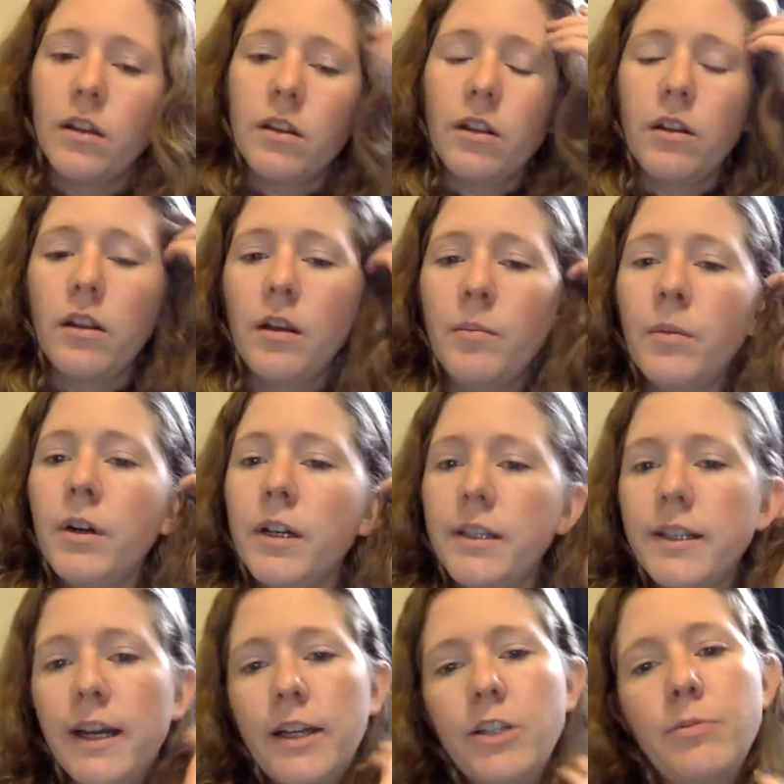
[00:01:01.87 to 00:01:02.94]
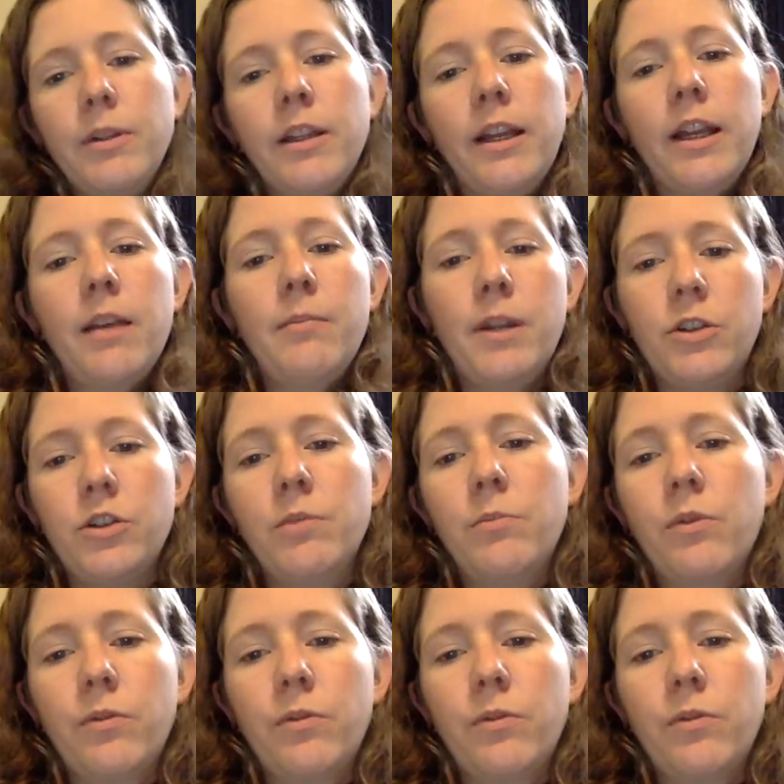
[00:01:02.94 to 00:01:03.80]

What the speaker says: The lumbar attachment, like I mentioned